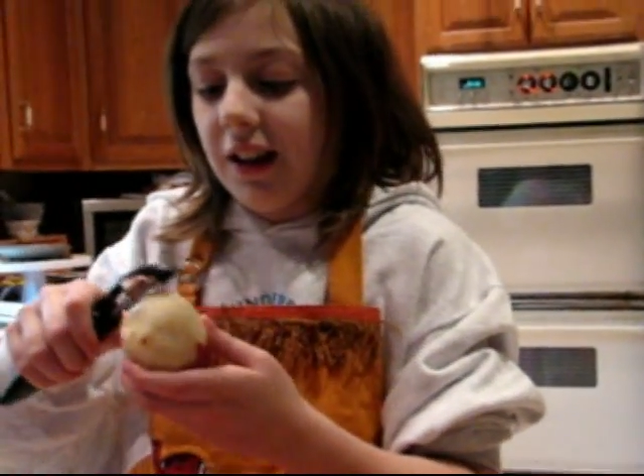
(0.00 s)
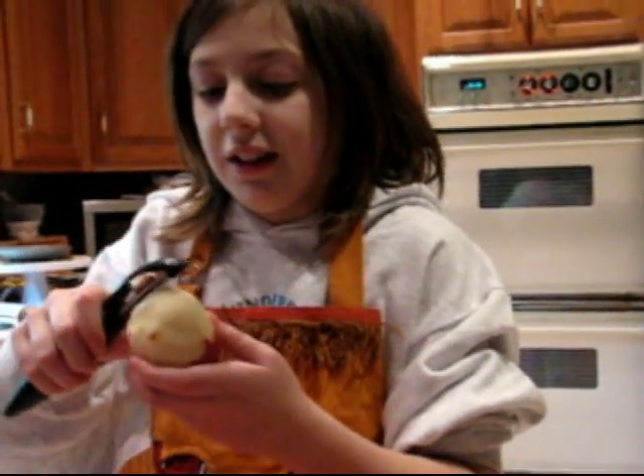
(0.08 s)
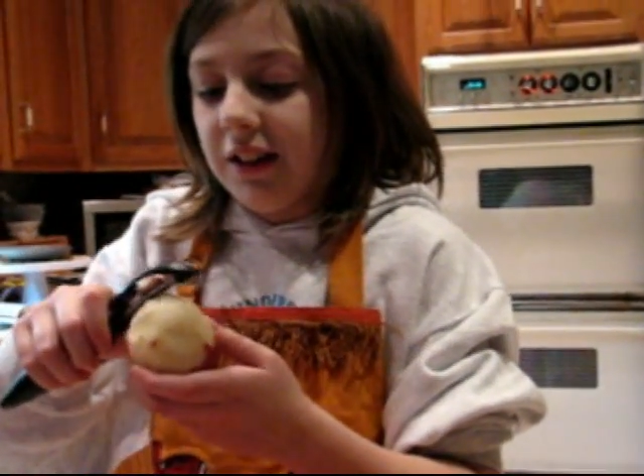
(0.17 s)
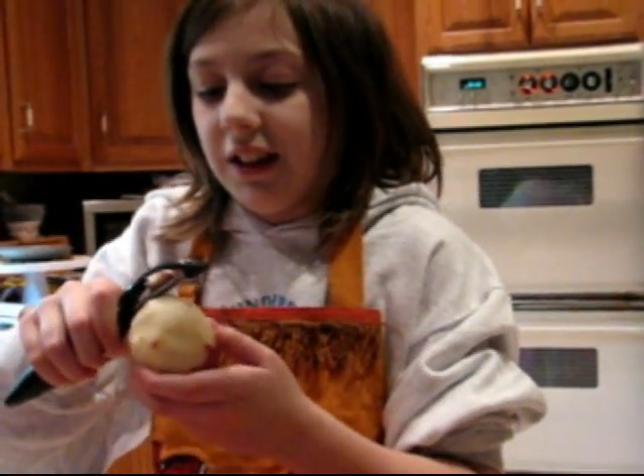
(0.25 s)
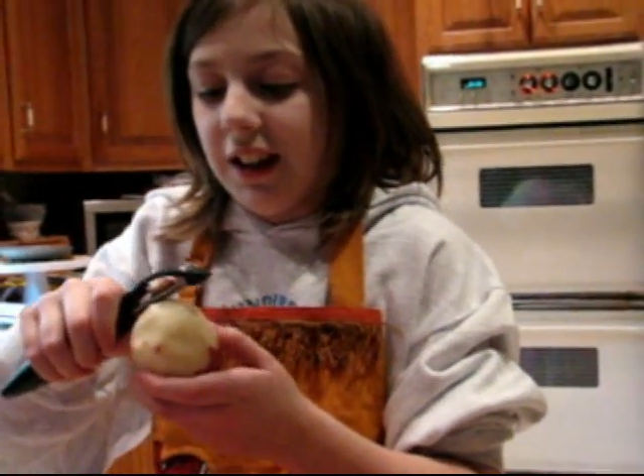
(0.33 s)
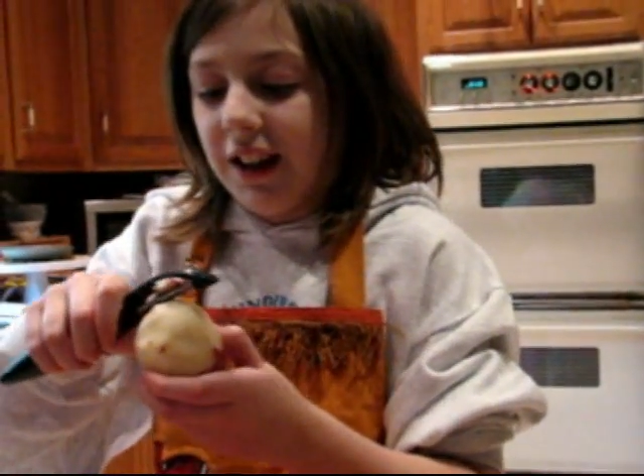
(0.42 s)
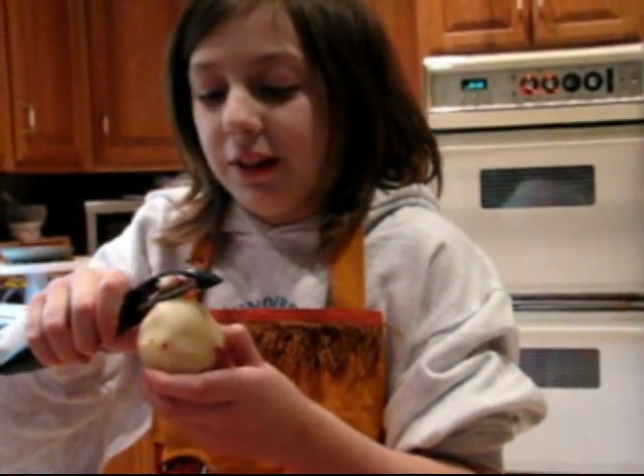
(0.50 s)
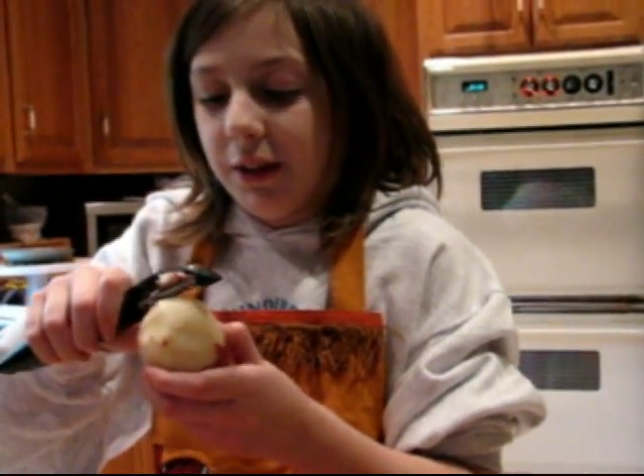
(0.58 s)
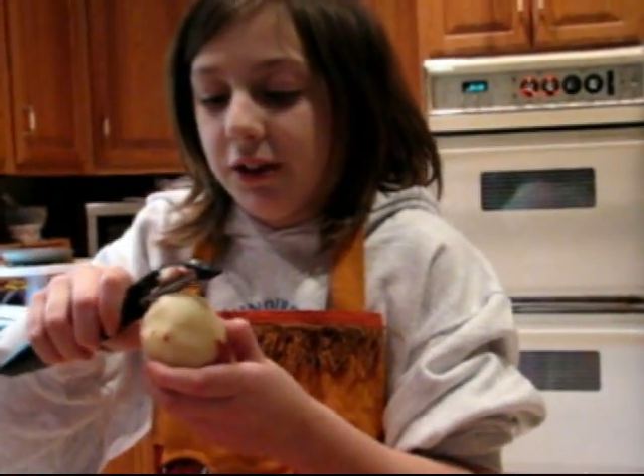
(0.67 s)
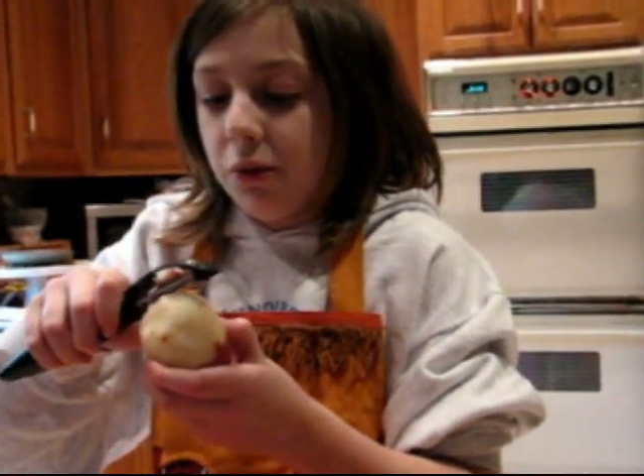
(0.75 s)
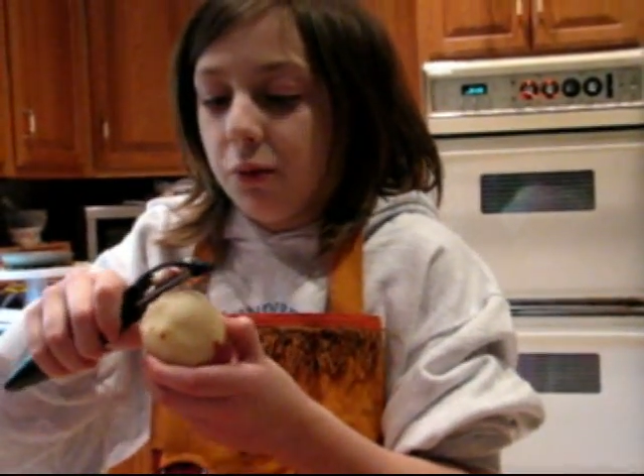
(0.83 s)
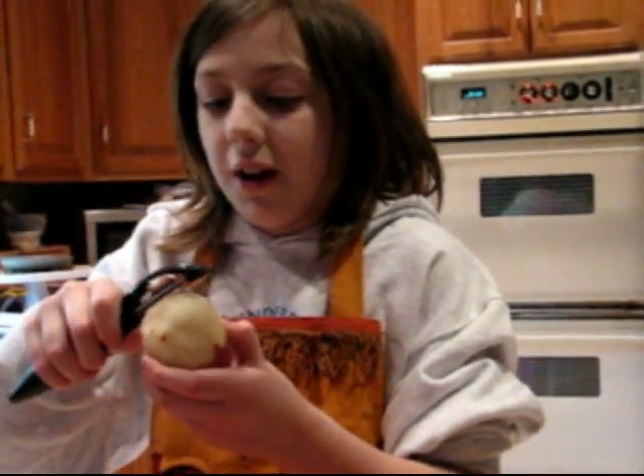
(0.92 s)
See, that's
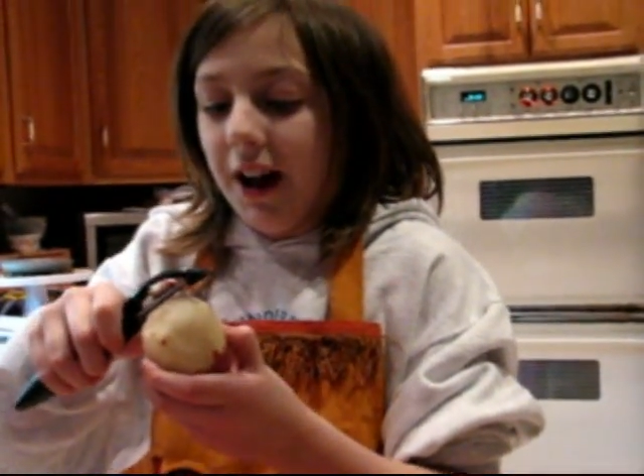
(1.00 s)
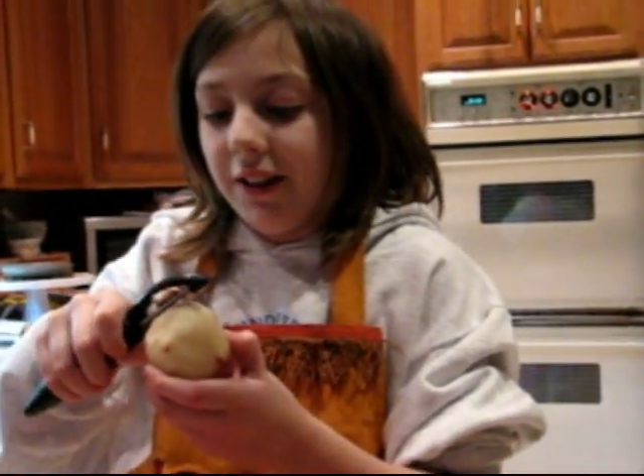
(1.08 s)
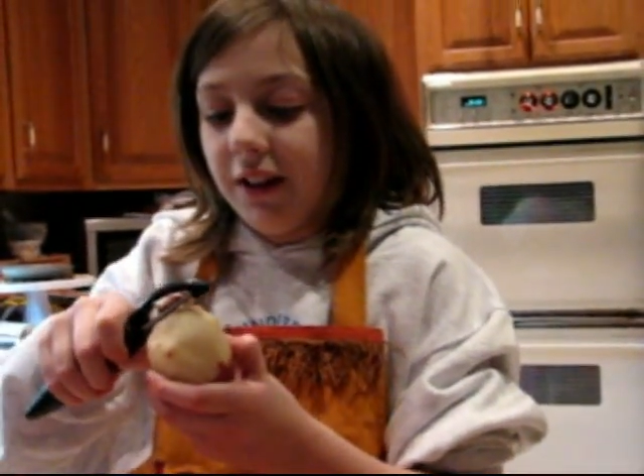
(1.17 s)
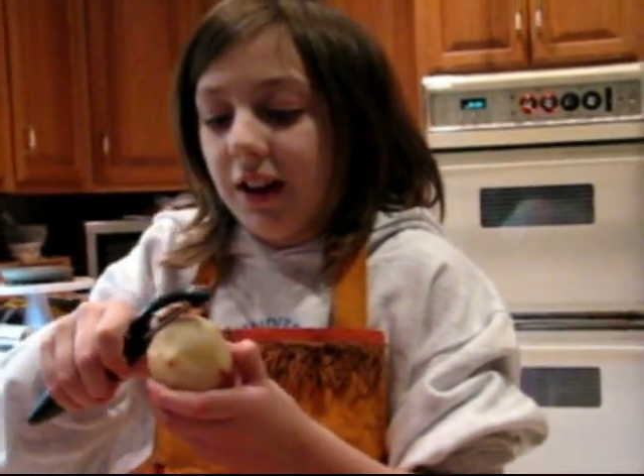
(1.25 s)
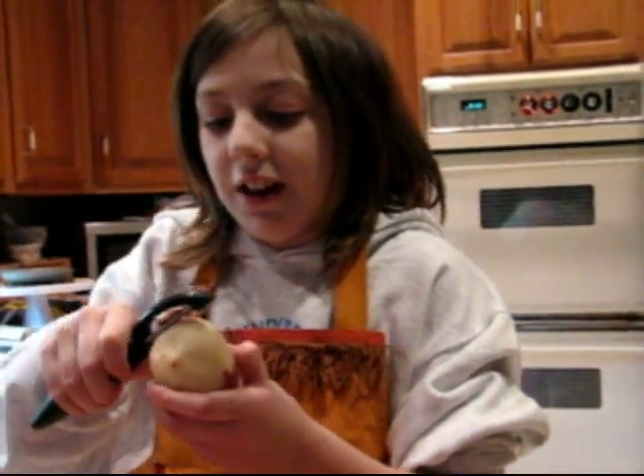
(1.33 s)
what you want.